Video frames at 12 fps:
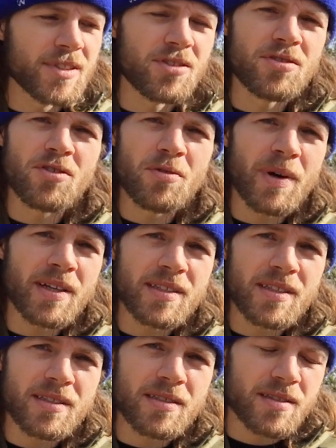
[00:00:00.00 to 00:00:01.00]
Do you know about
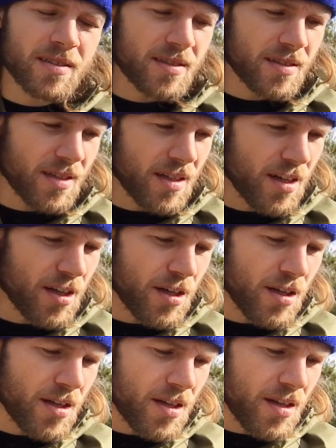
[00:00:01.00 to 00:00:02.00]
this?
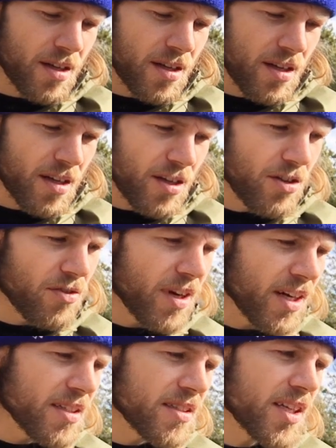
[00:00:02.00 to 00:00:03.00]
The
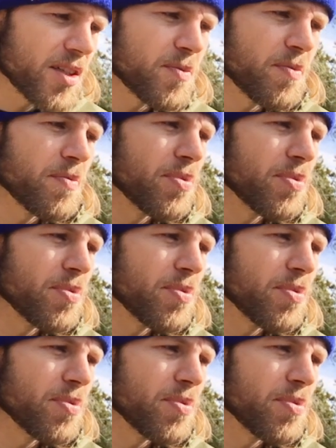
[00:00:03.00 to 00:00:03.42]
United States